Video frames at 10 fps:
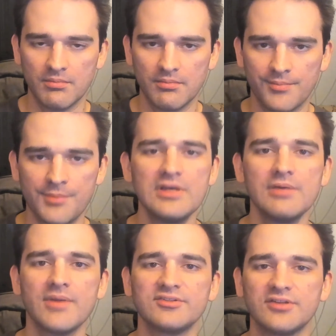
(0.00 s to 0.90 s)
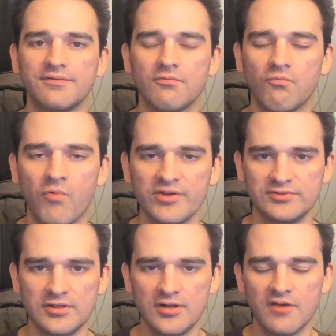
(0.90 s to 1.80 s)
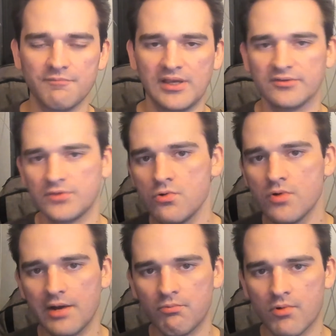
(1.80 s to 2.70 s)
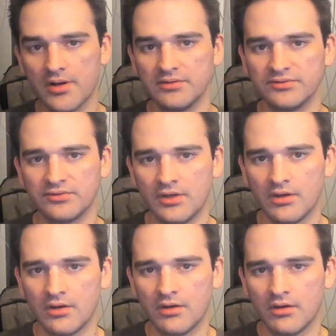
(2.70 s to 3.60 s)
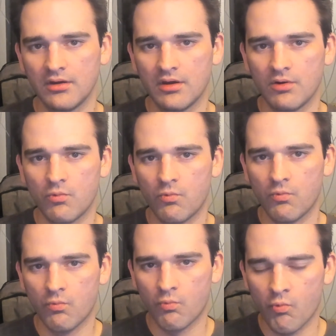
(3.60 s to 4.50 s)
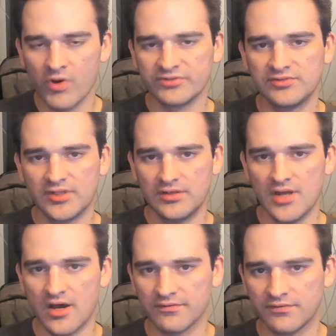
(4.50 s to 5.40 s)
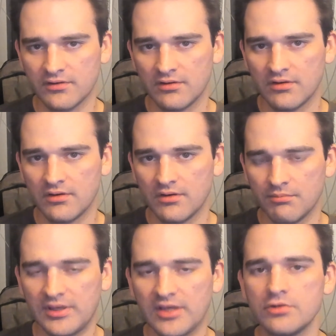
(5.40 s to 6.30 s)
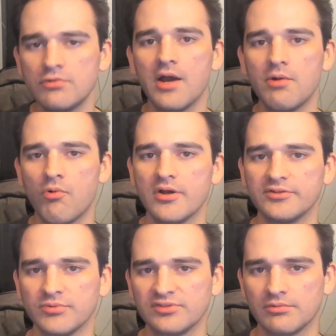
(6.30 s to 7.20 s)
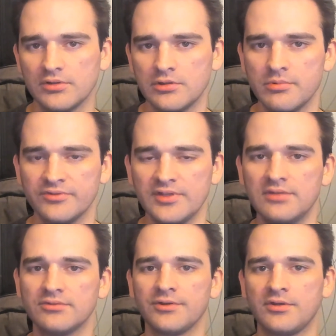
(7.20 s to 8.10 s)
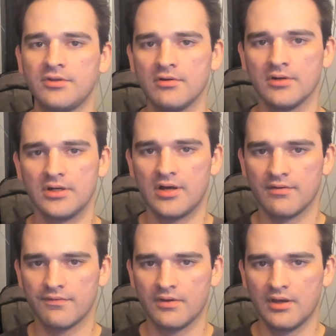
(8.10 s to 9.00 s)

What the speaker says: But being myself wasn't enough, because who I was wasn't enough. Because who I was someone who was insecure enough